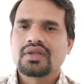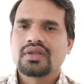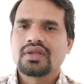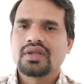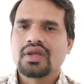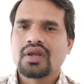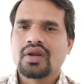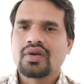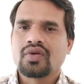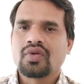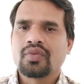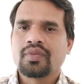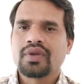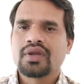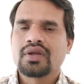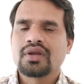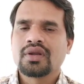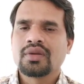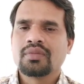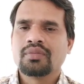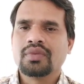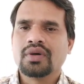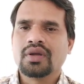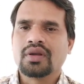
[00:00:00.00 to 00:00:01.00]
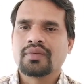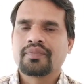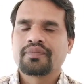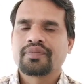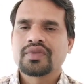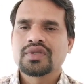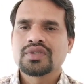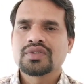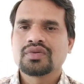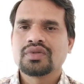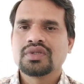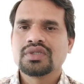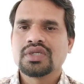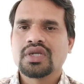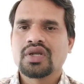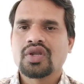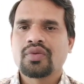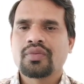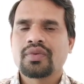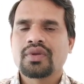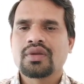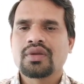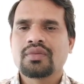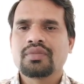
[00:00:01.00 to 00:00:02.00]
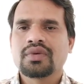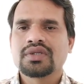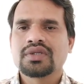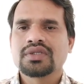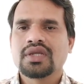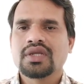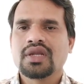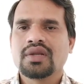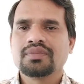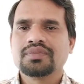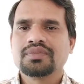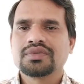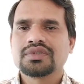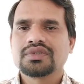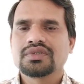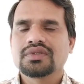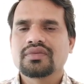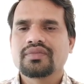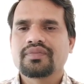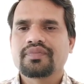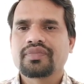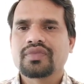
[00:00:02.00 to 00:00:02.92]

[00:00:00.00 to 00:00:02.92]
their atomic number. So this atomic numbers helps